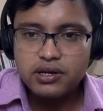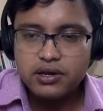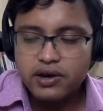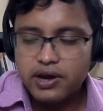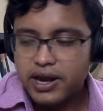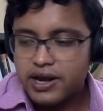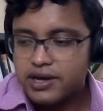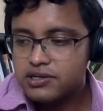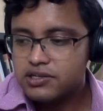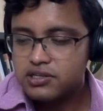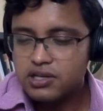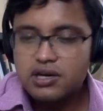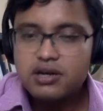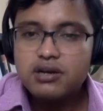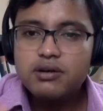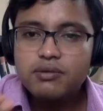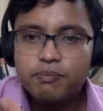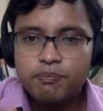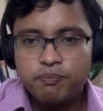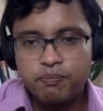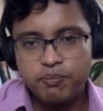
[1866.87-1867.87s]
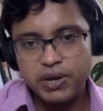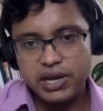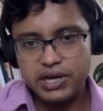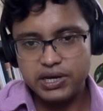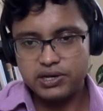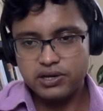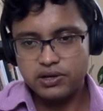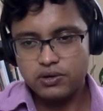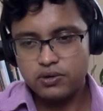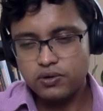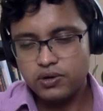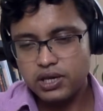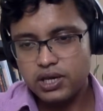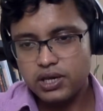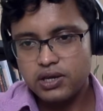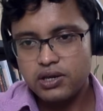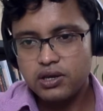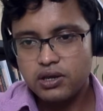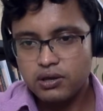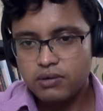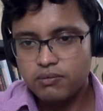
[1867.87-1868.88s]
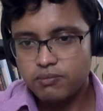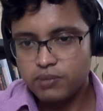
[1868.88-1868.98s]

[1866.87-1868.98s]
rents are paid, okay,